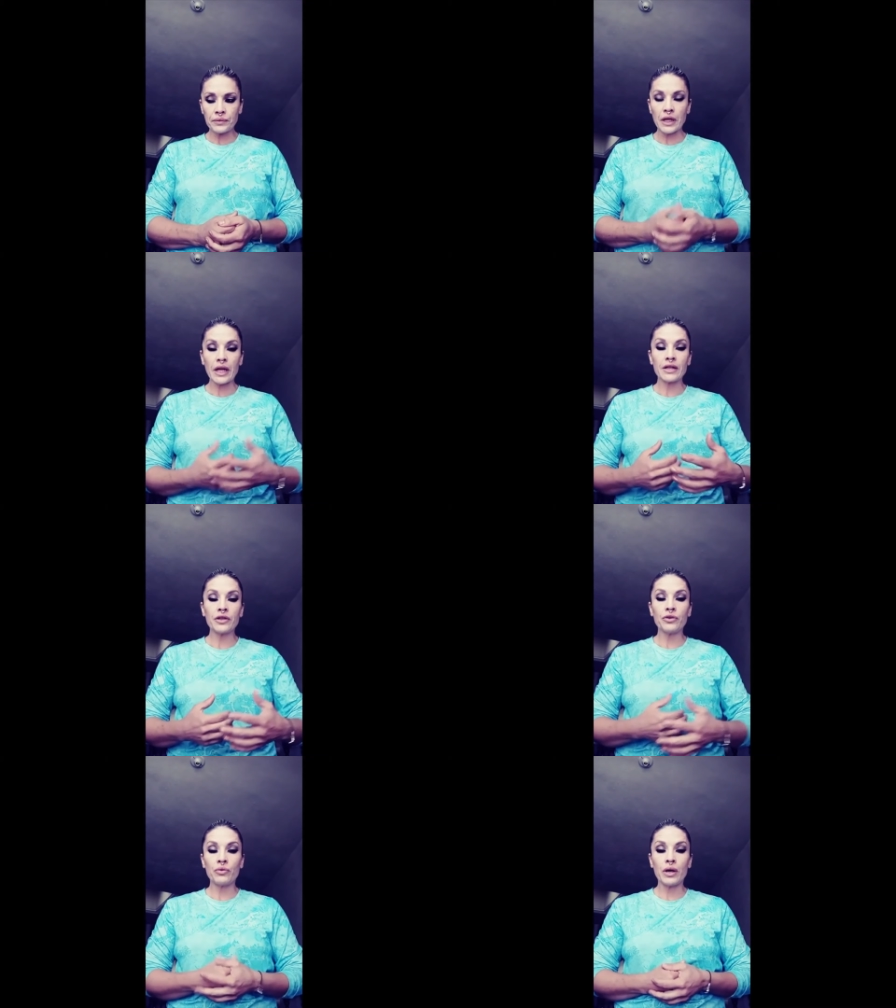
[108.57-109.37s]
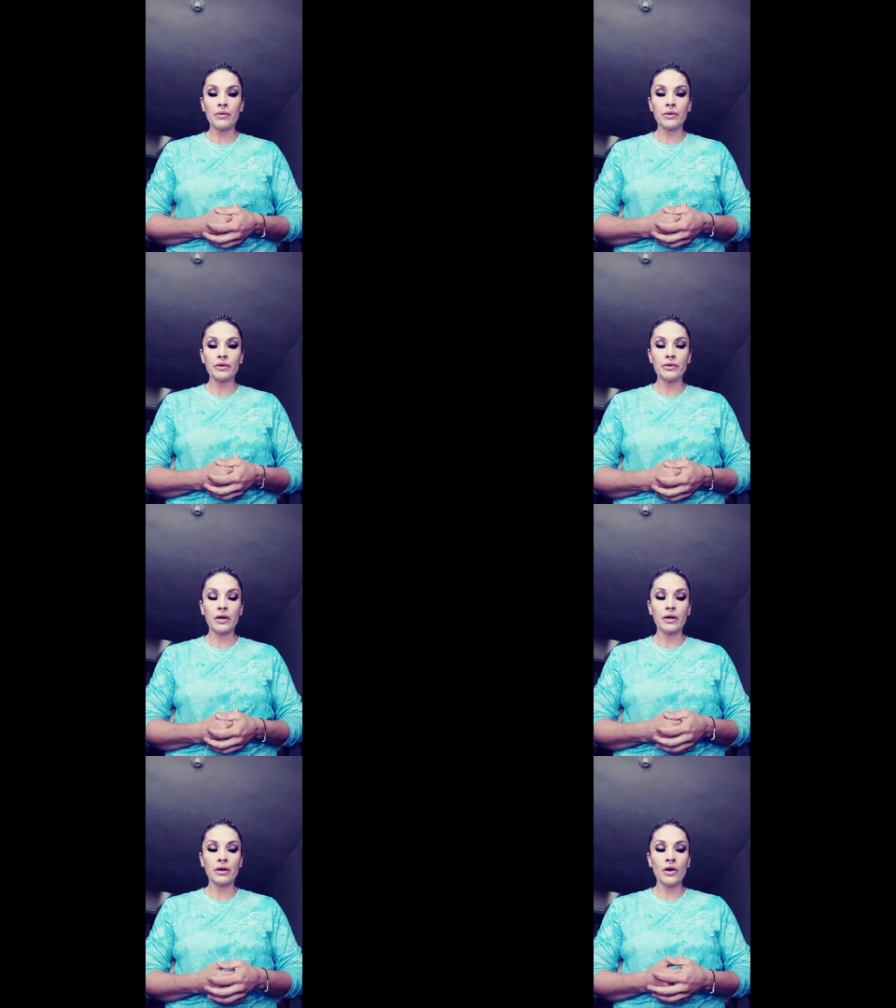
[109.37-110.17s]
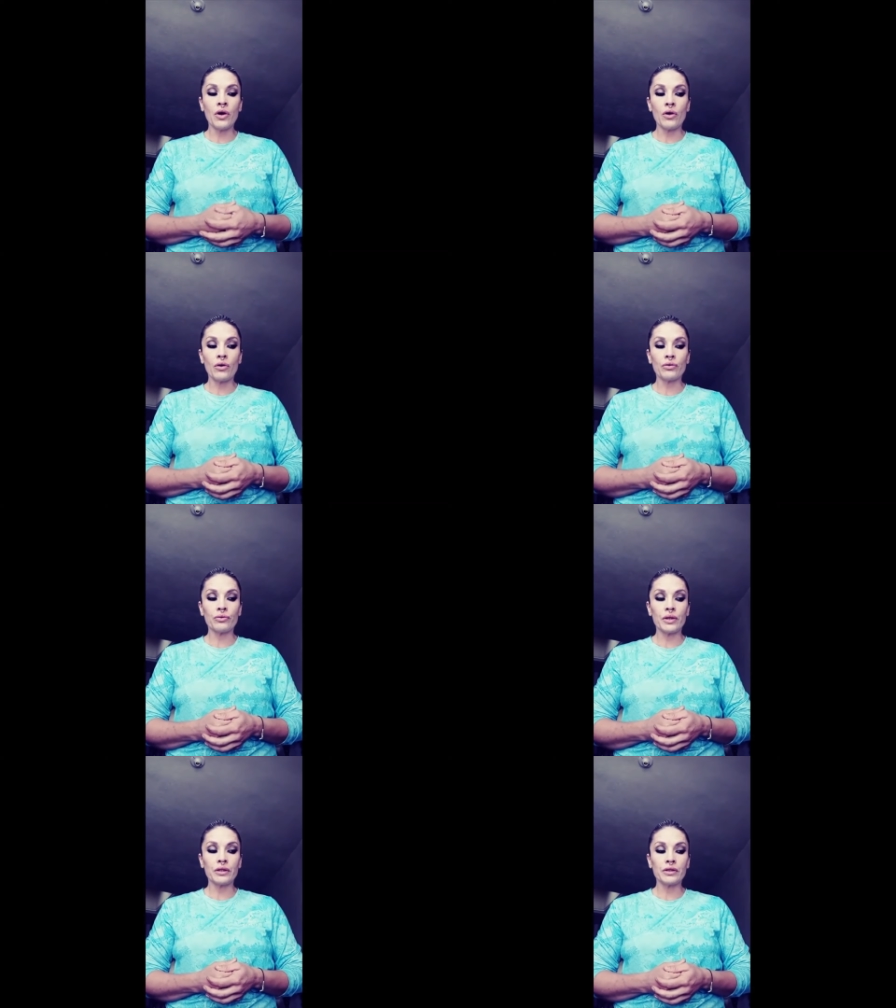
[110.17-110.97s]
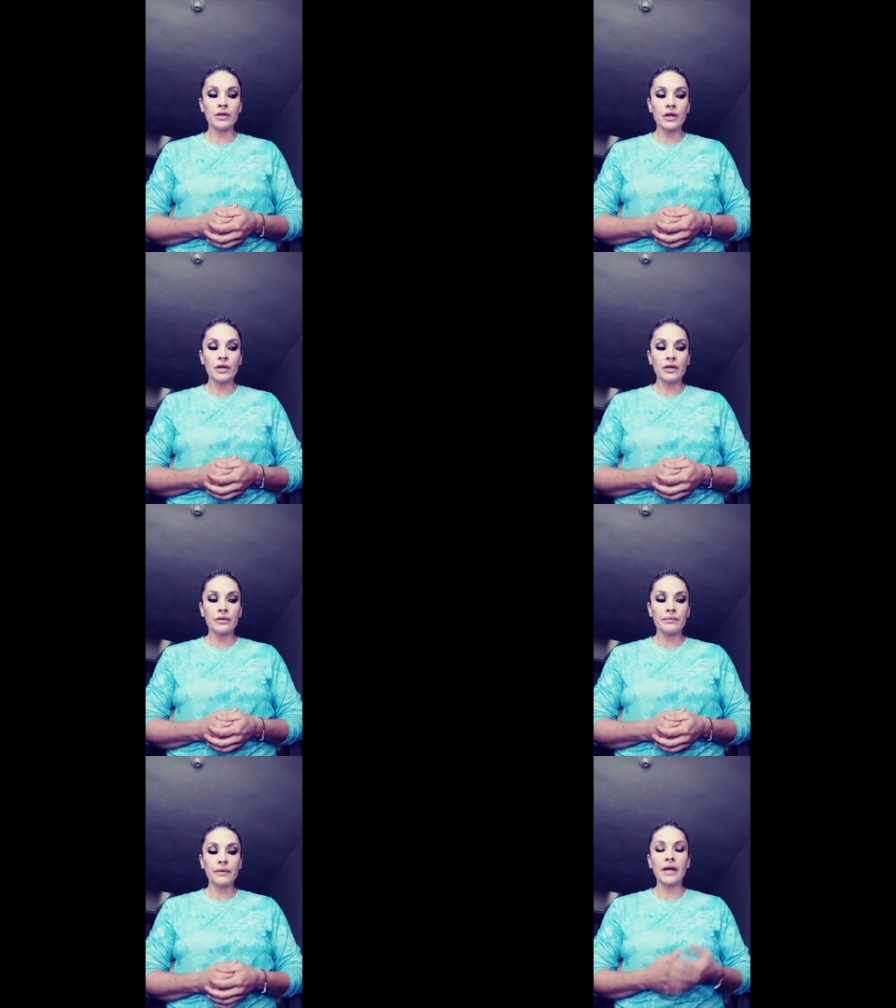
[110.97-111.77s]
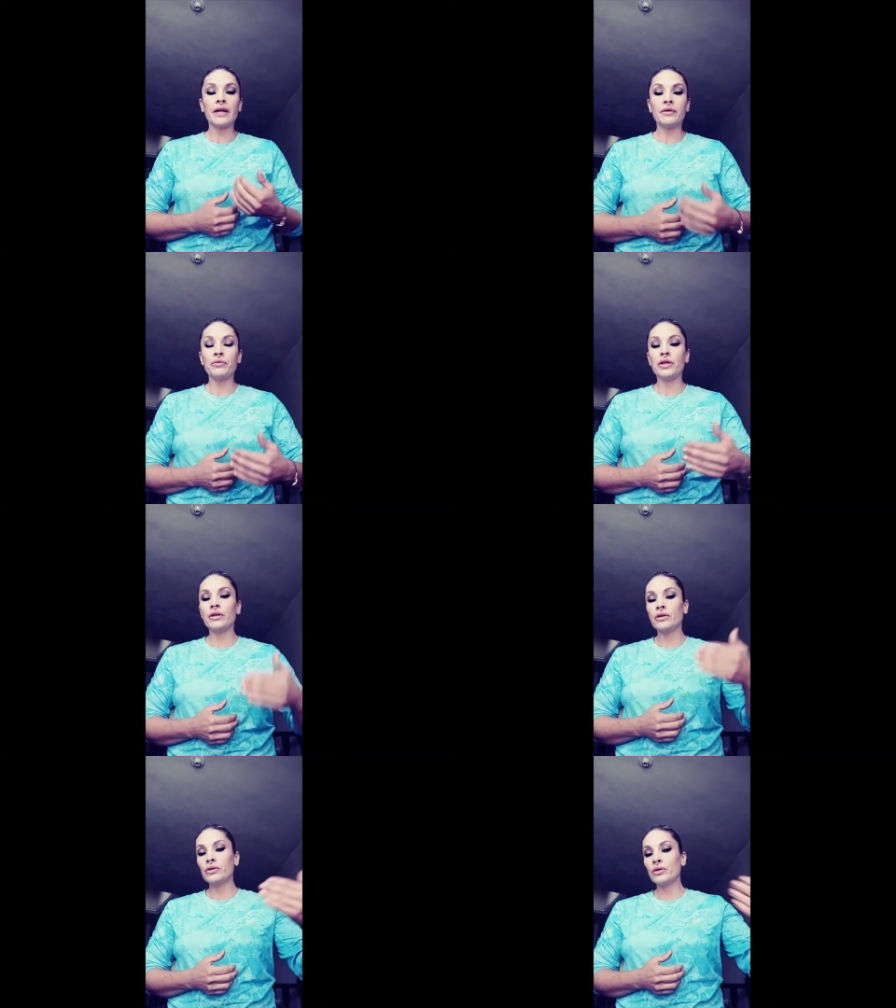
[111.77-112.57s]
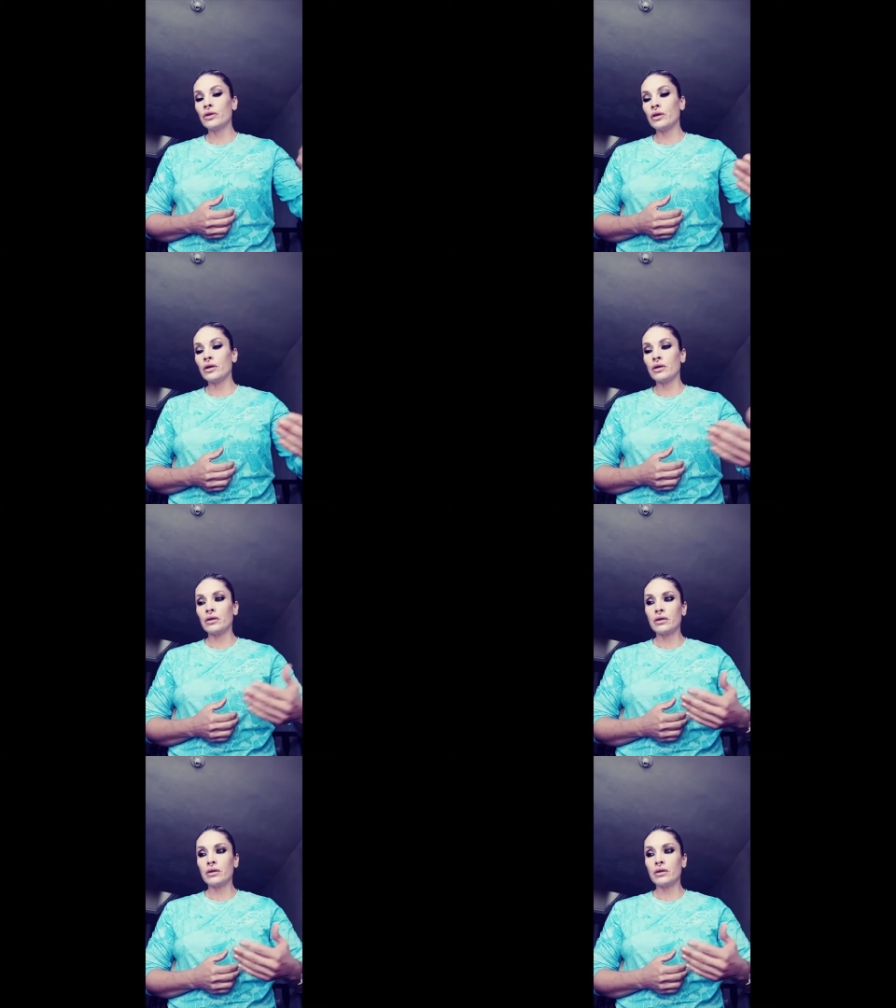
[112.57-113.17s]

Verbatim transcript: I can't tell you why I'm going to do that or what's getting me uh,